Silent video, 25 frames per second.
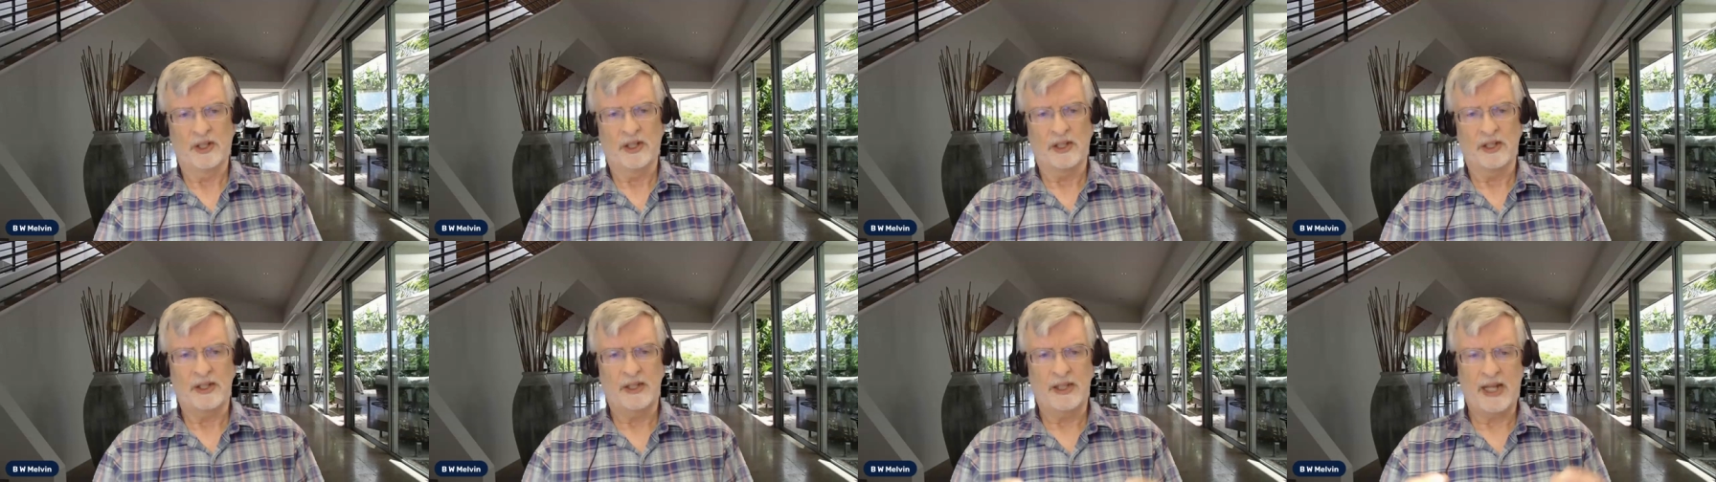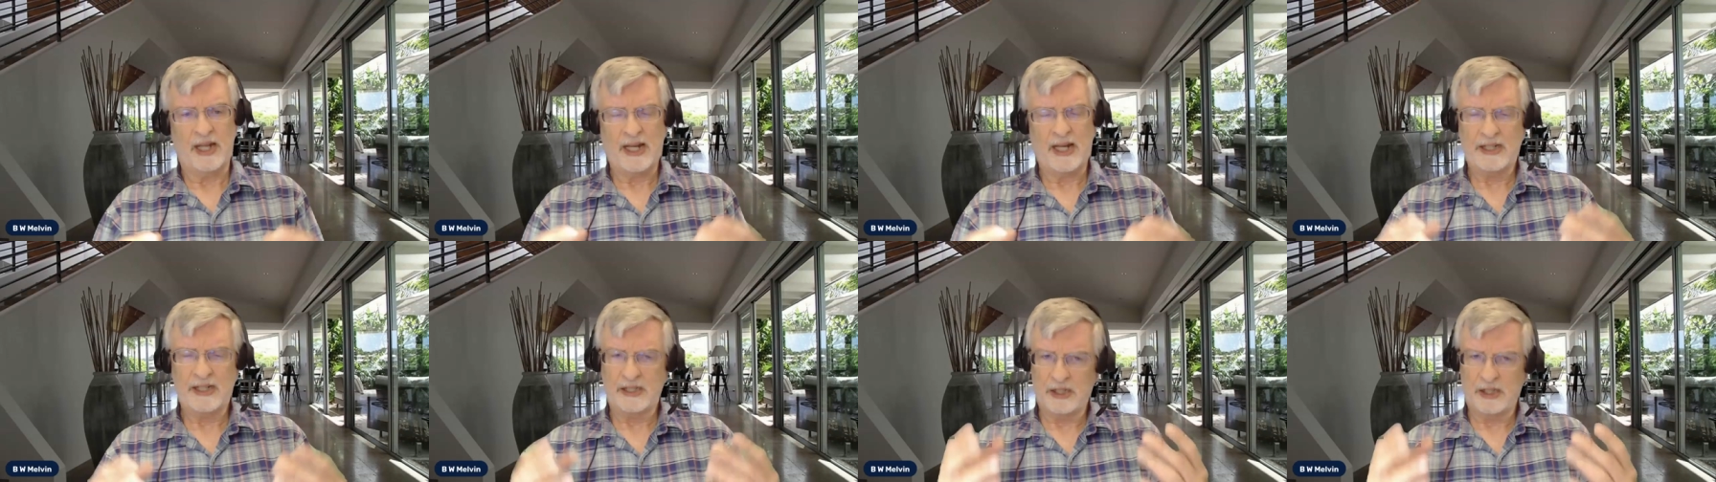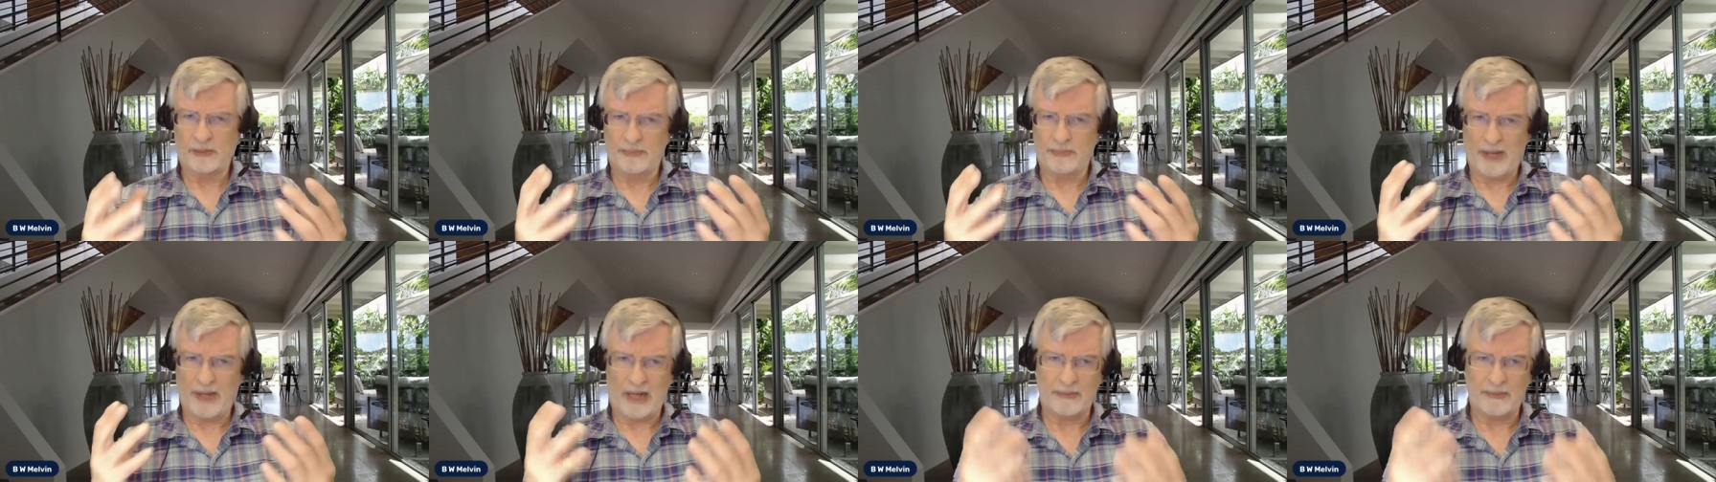That is the
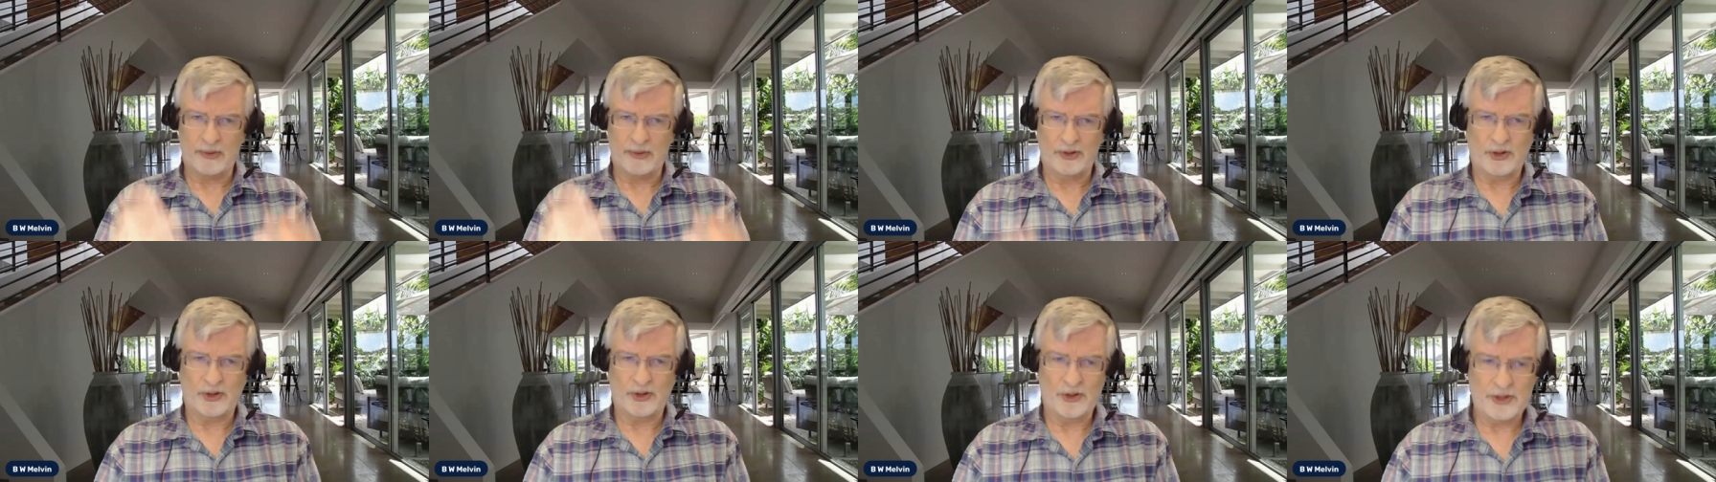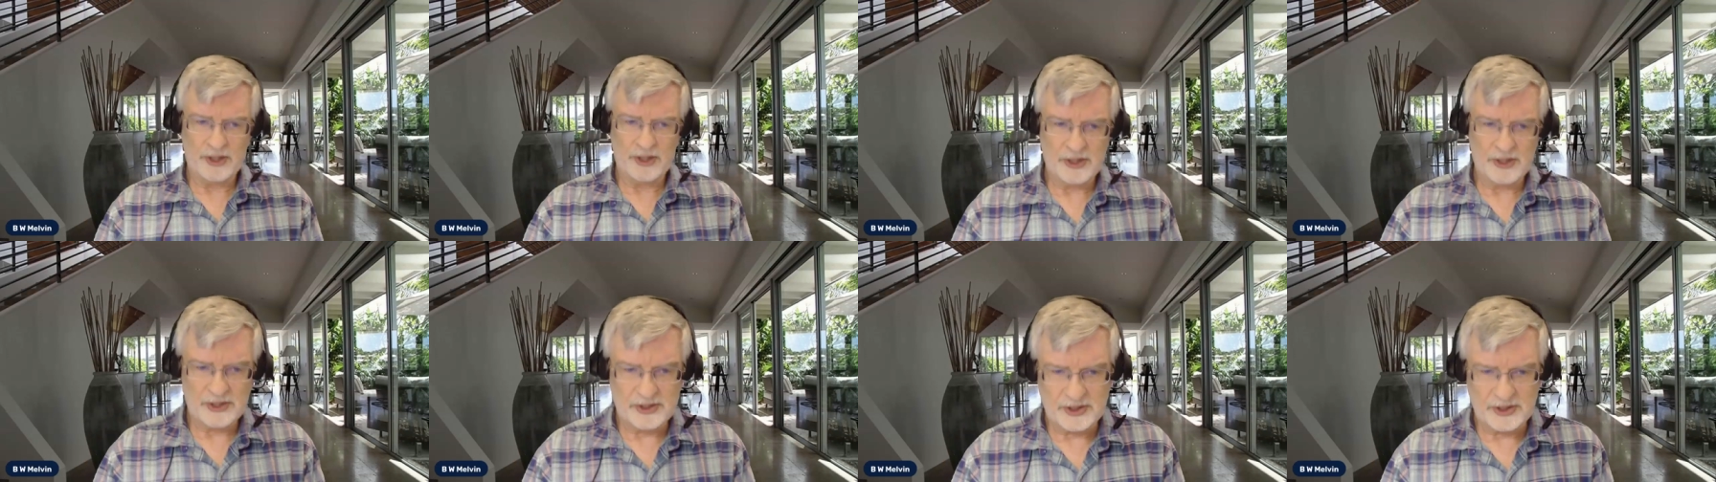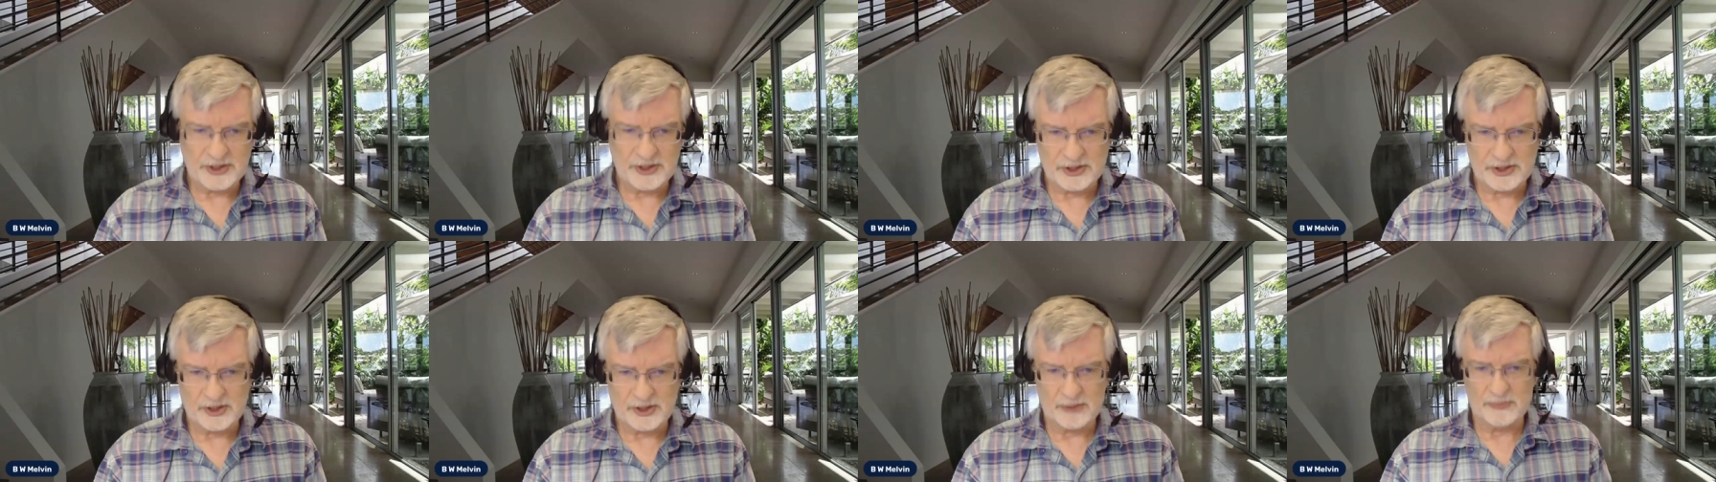Babylonian
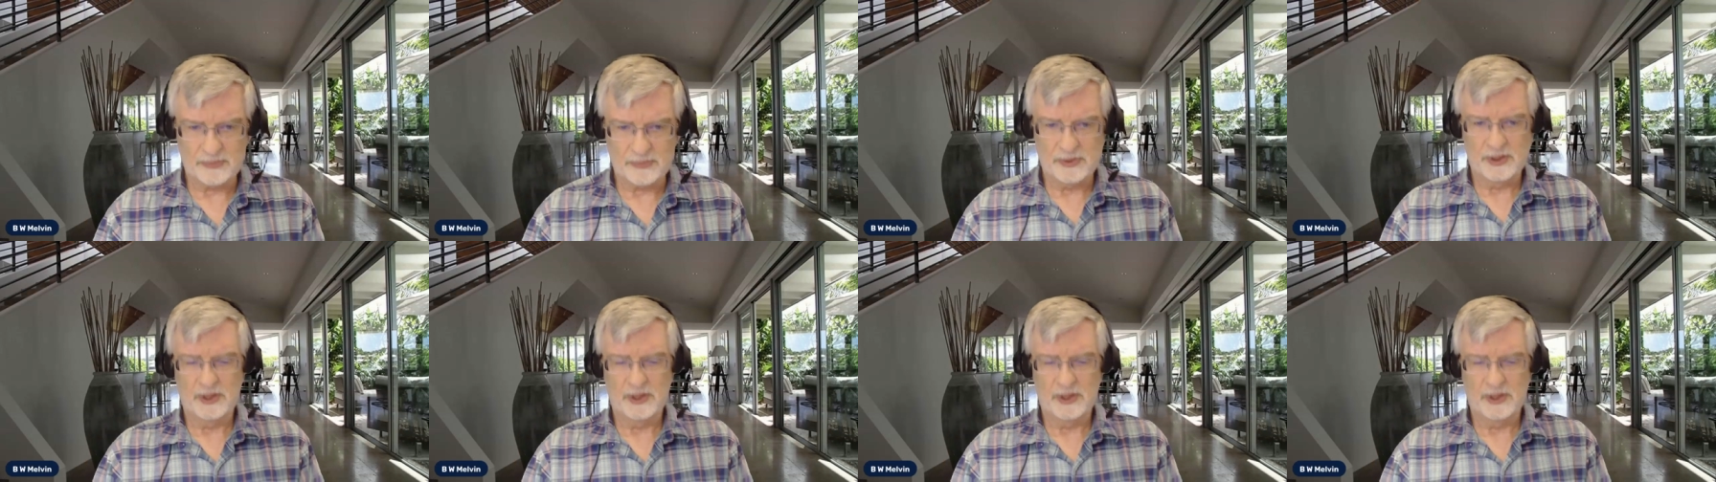system.